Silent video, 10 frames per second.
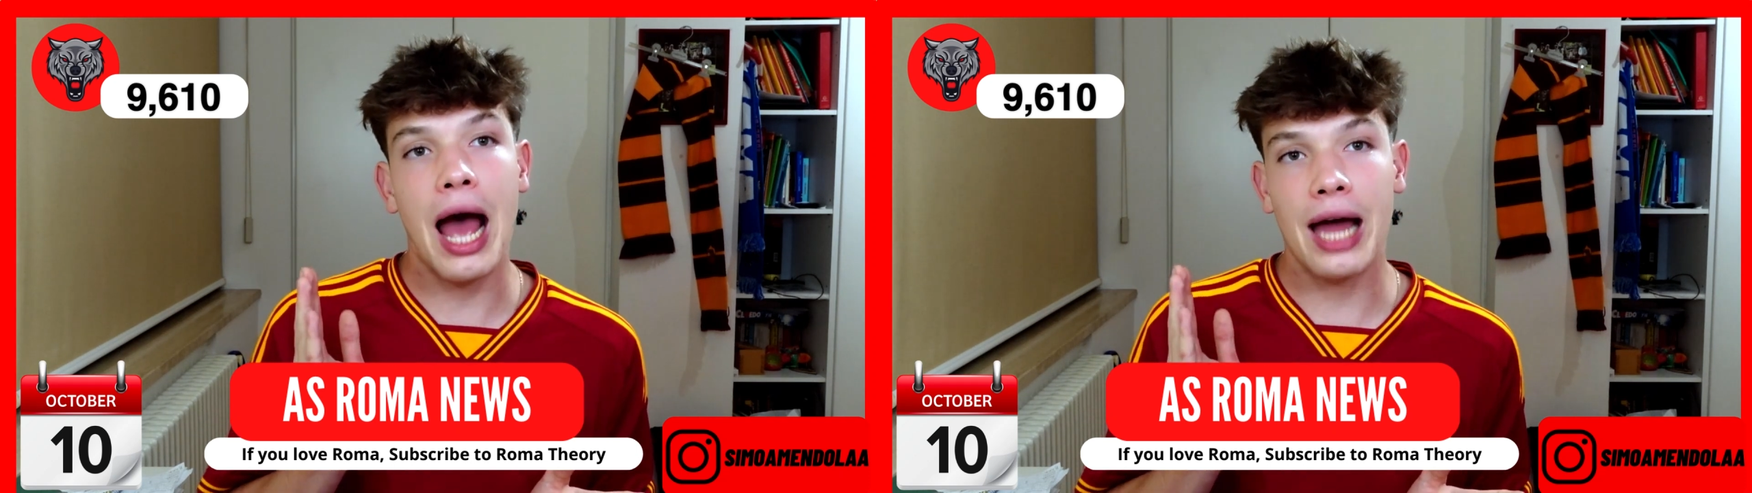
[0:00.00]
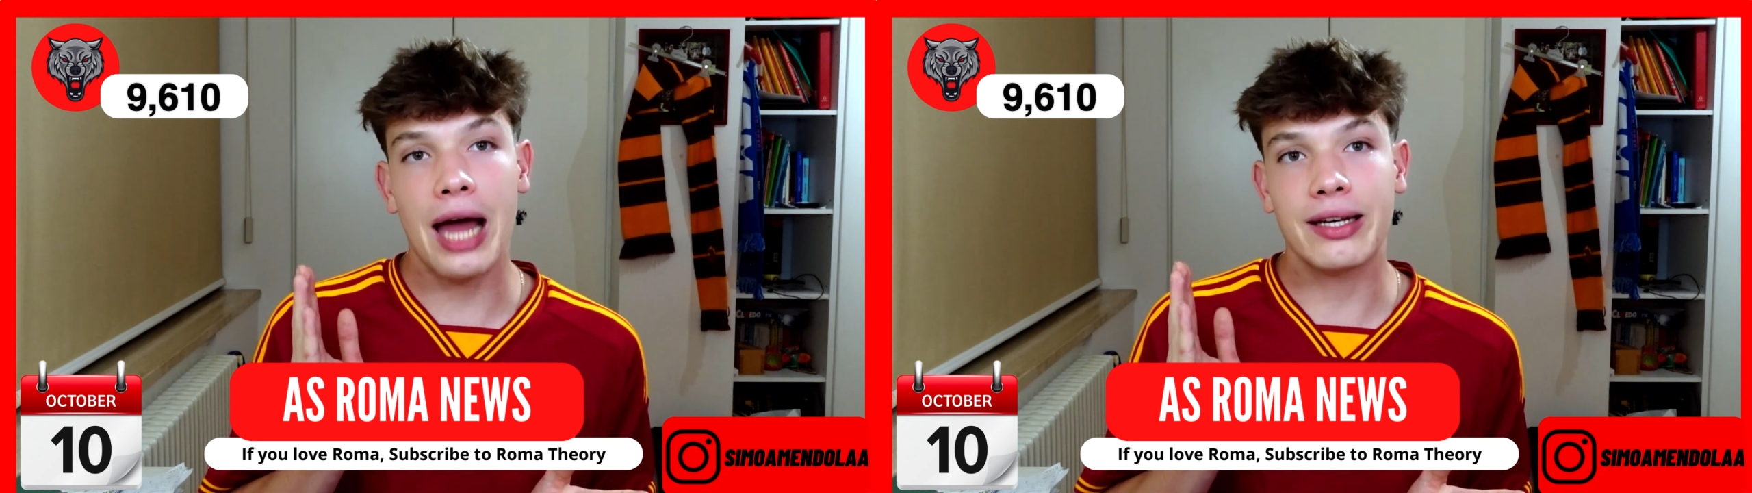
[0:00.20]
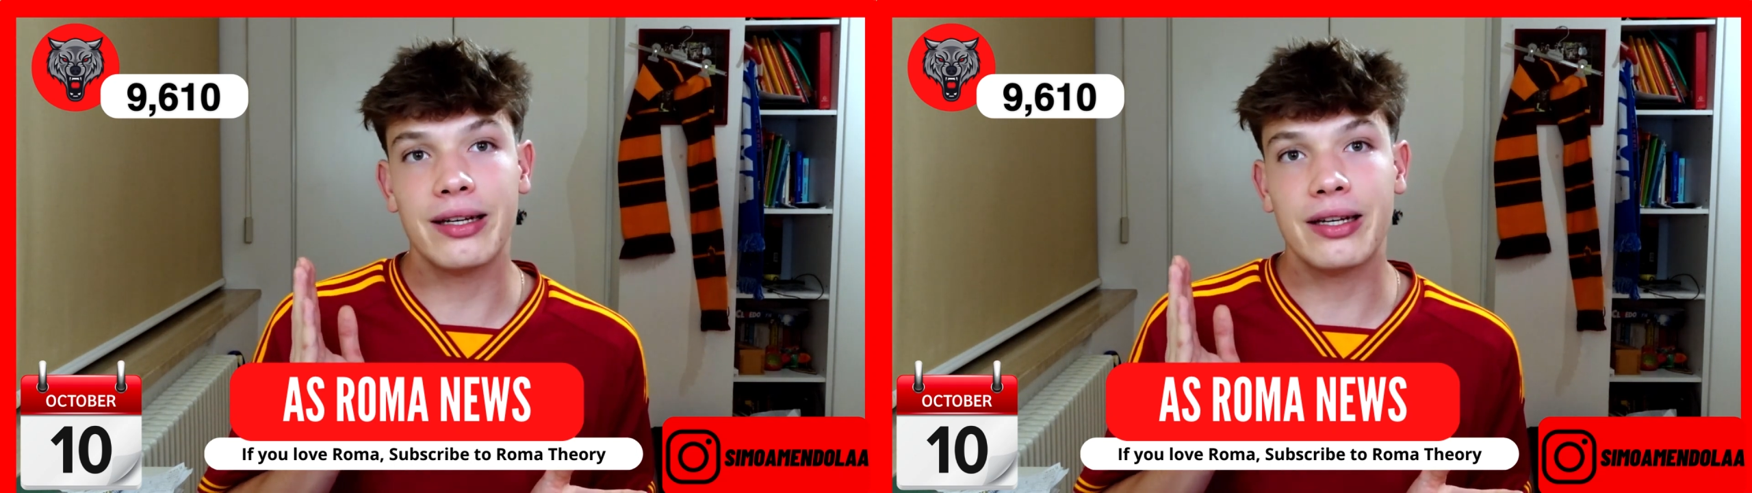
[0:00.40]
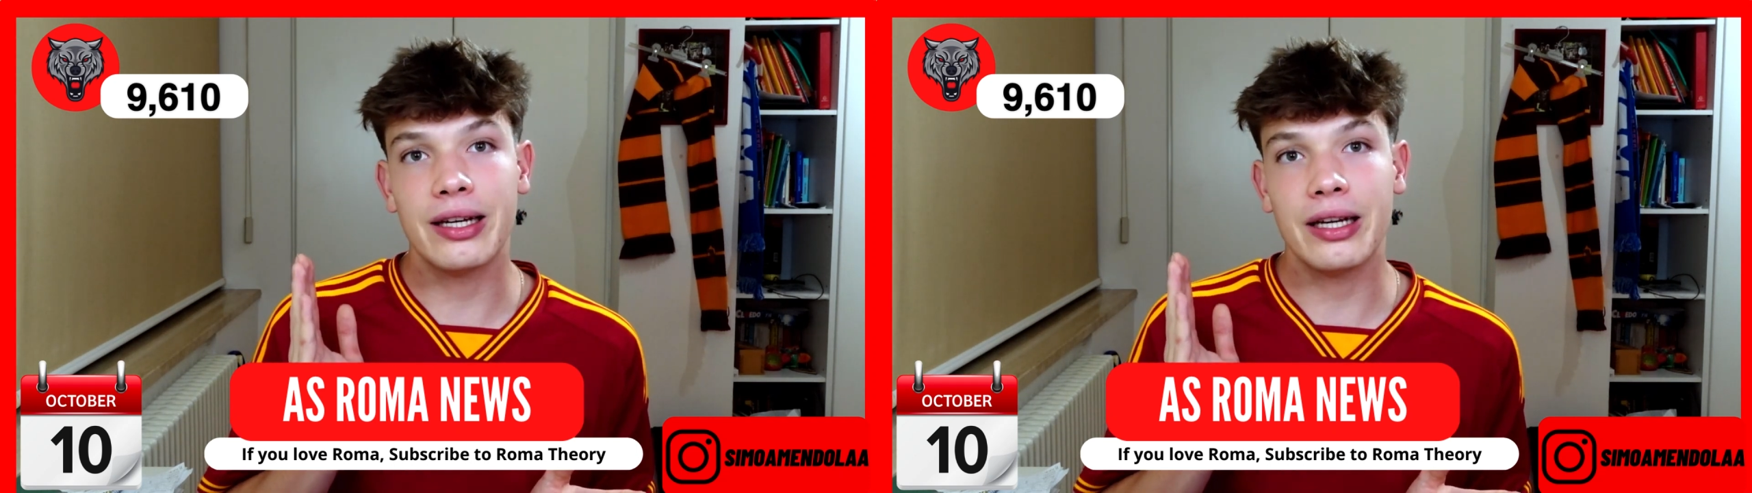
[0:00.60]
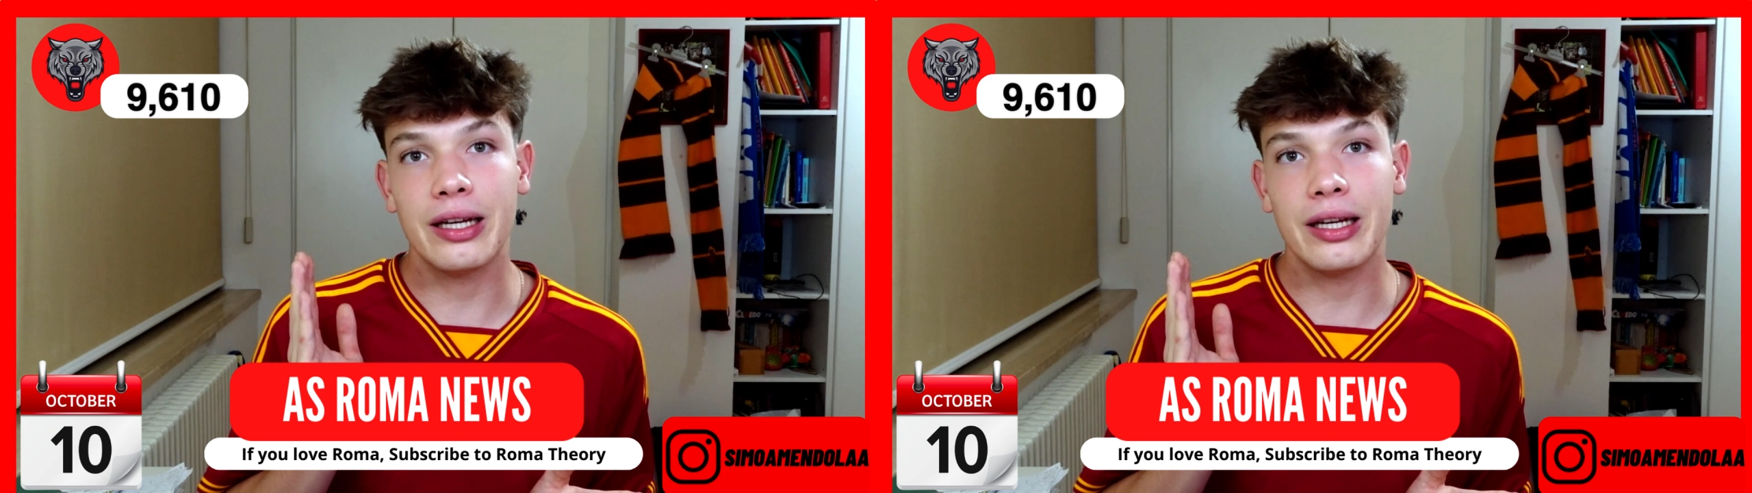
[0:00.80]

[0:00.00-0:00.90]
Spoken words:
And